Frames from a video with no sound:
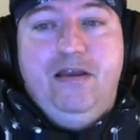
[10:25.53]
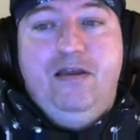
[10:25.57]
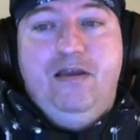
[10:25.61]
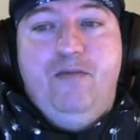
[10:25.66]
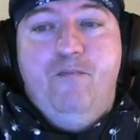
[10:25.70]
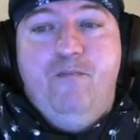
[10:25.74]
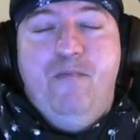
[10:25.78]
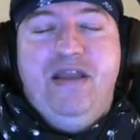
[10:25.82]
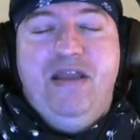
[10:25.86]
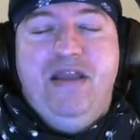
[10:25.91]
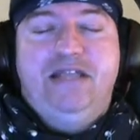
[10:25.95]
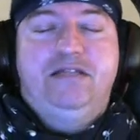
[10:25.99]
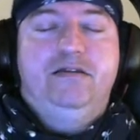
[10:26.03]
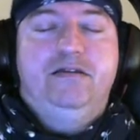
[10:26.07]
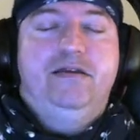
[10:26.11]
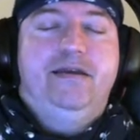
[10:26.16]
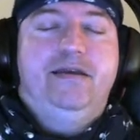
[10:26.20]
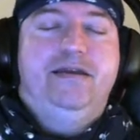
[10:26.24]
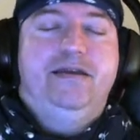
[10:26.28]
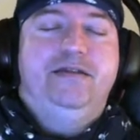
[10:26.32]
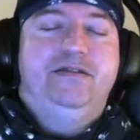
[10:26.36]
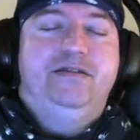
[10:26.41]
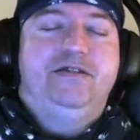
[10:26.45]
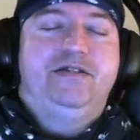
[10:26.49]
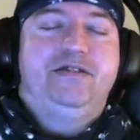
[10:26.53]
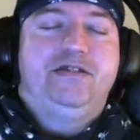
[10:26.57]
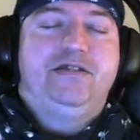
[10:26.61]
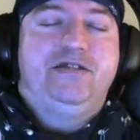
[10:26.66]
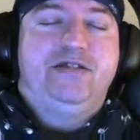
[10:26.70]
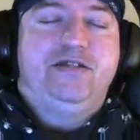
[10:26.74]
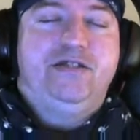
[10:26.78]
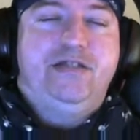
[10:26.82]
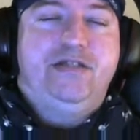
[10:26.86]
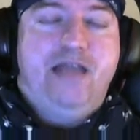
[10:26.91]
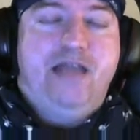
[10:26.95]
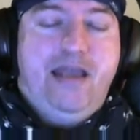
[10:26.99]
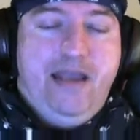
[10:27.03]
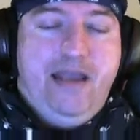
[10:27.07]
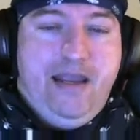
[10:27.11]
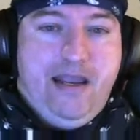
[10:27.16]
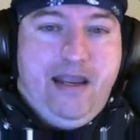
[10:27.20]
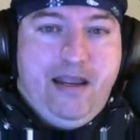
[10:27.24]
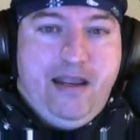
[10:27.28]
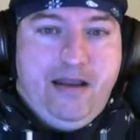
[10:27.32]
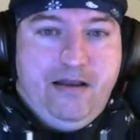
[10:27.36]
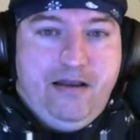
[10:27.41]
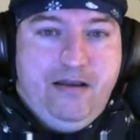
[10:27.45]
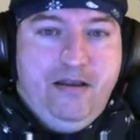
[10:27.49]
makes it
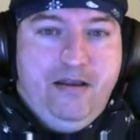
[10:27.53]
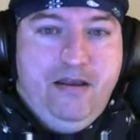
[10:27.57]
insane.